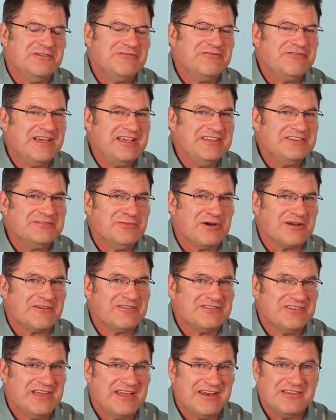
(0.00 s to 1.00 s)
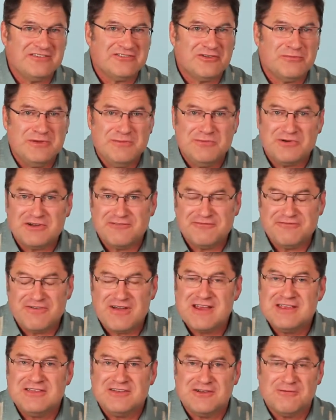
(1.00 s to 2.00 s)
your Facebook settings so people can
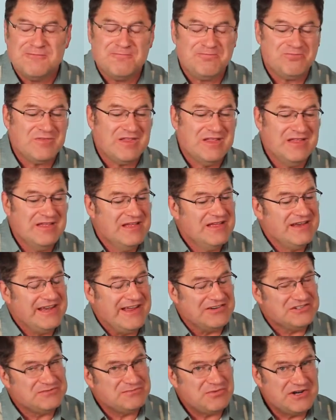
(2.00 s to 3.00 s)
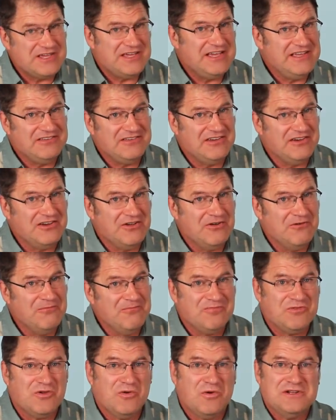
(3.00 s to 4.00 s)
find you. Now, it's pretty easy to do.
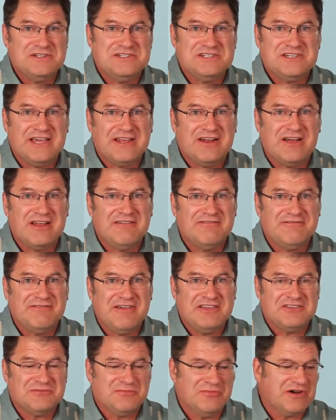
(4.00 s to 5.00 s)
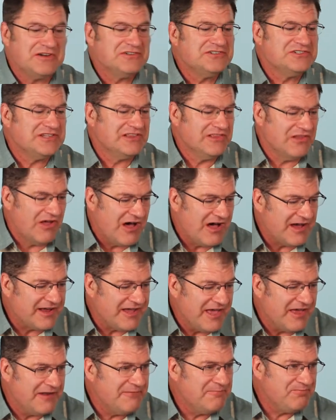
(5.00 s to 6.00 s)
Once you get on Facebook, just log
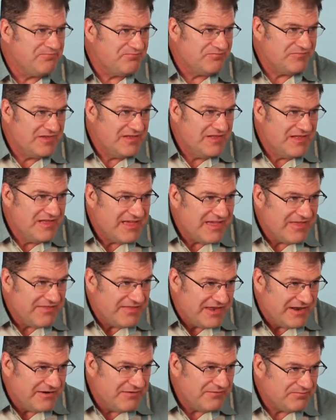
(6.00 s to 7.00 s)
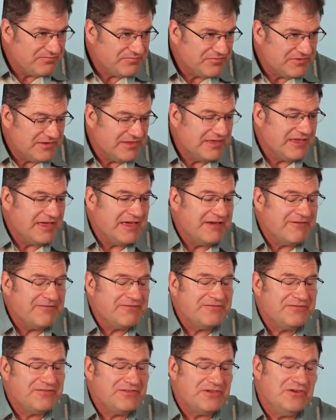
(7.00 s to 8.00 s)
in. Then,
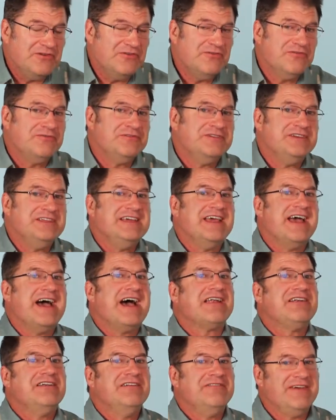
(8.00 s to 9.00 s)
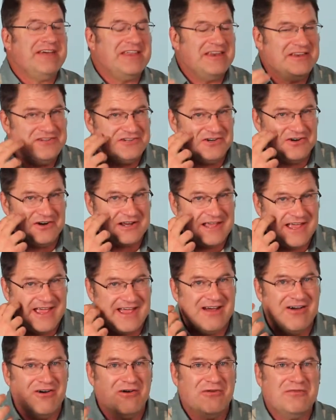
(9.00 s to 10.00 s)
if you've deactivated your
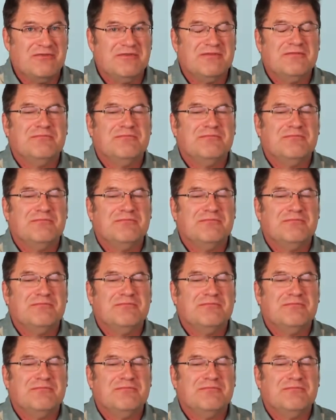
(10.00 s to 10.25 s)
account